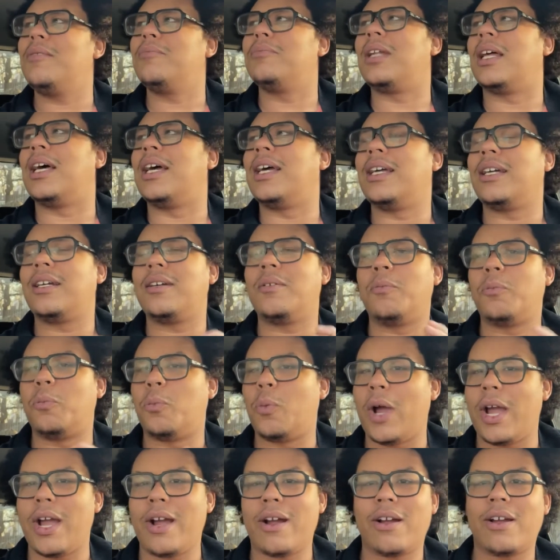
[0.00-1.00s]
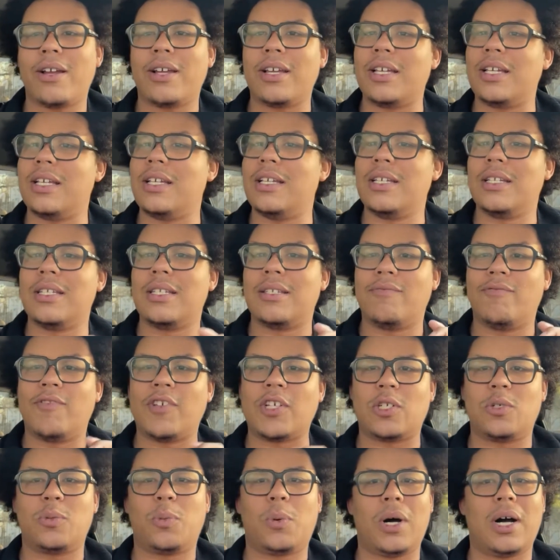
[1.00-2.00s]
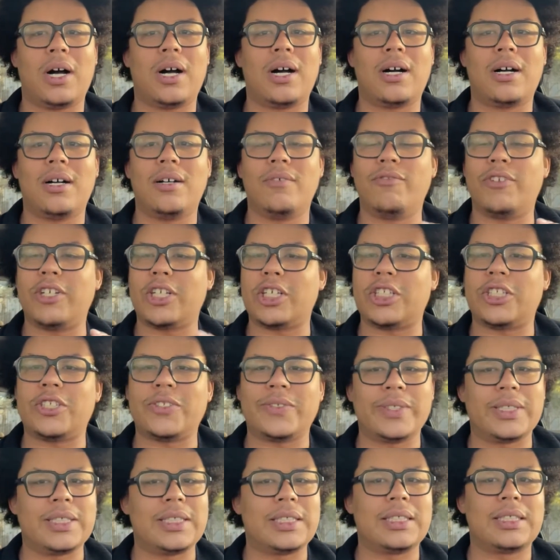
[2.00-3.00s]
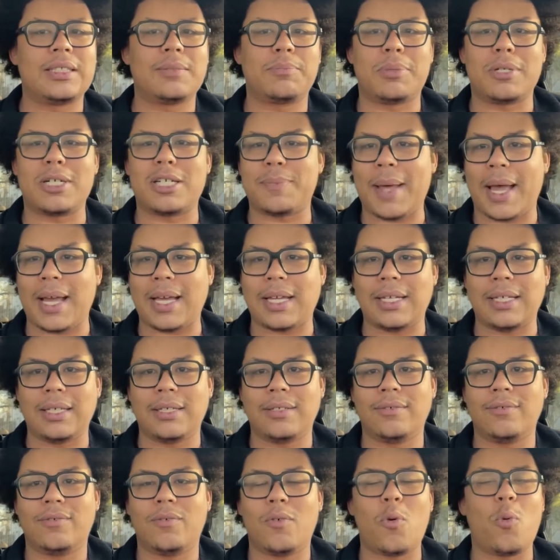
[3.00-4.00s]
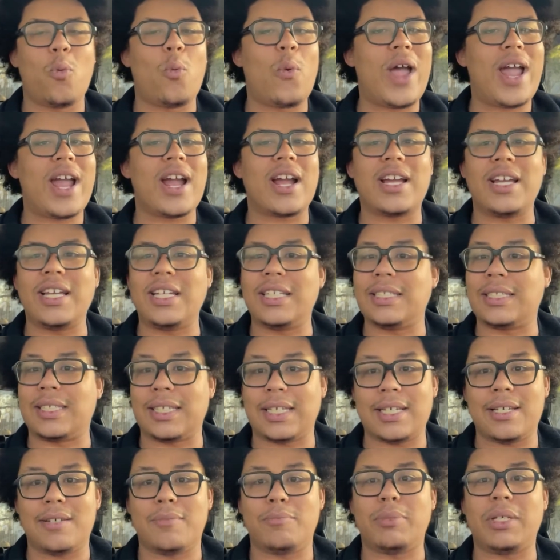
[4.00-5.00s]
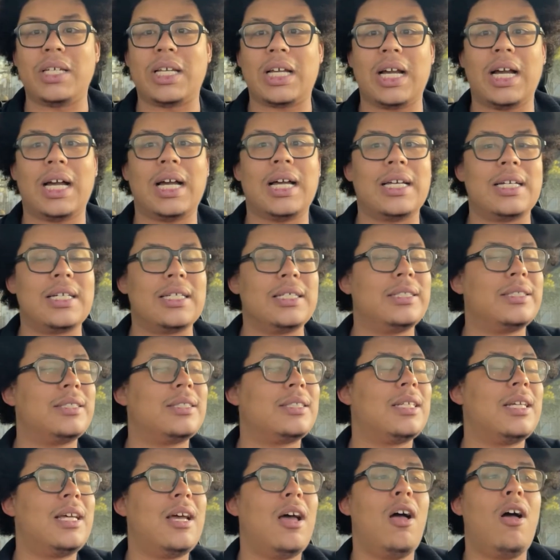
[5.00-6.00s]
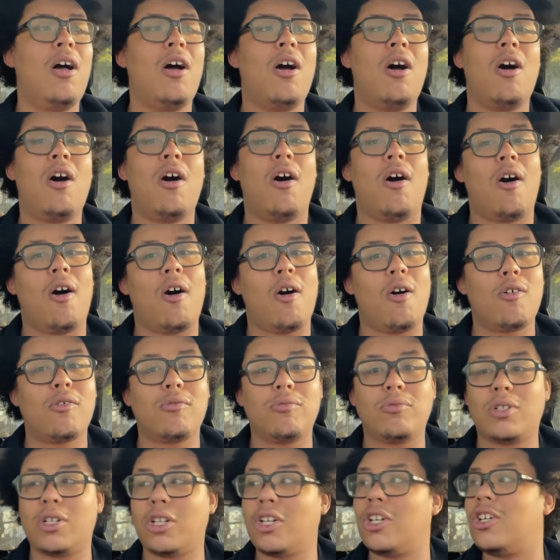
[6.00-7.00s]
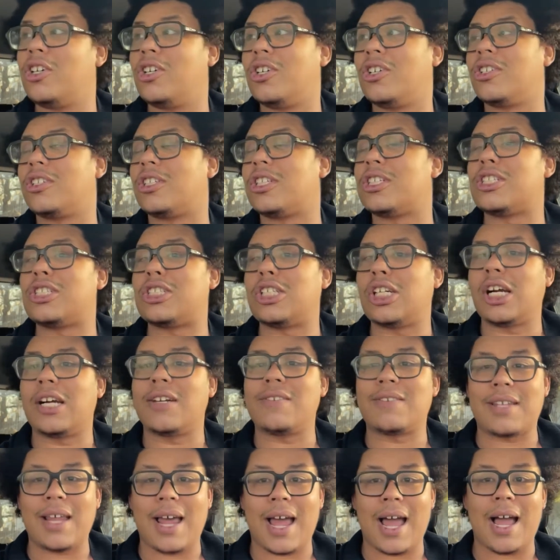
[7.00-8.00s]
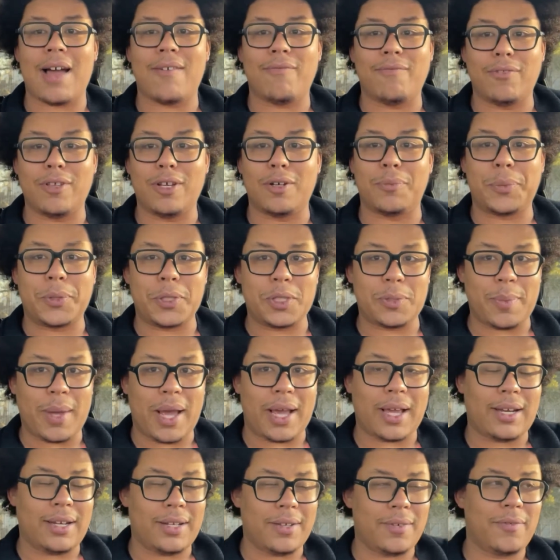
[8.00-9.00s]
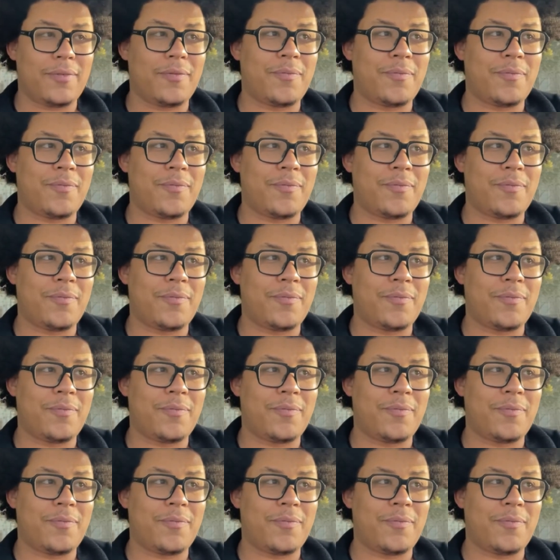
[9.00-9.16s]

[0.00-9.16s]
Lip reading: like, where is Victoire Victory's perspective? Where is it? Because homegirl deserves to have the perspective.